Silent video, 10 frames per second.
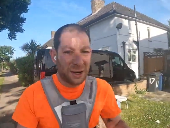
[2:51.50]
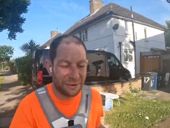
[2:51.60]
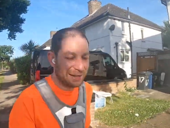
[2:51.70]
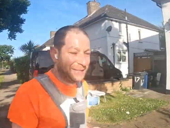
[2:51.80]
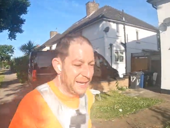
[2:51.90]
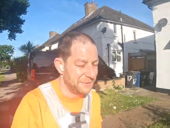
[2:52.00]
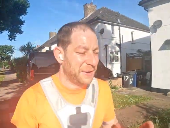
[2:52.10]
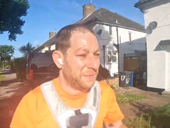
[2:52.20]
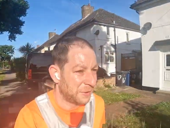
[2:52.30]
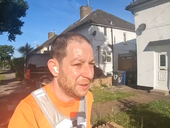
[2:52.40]
around Tel
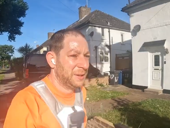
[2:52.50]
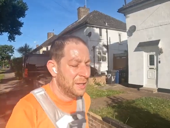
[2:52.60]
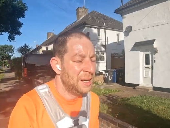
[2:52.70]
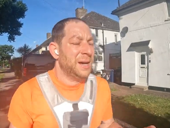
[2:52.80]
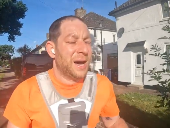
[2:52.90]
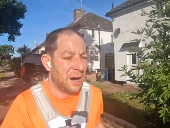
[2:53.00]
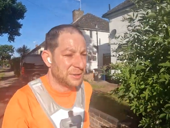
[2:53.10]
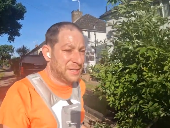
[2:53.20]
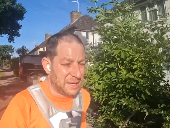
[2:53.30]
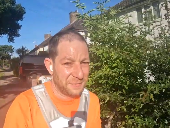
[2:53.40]
Aviv.
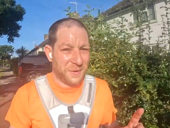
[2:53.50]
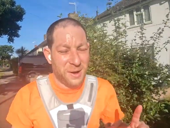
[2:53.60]
I'll stick a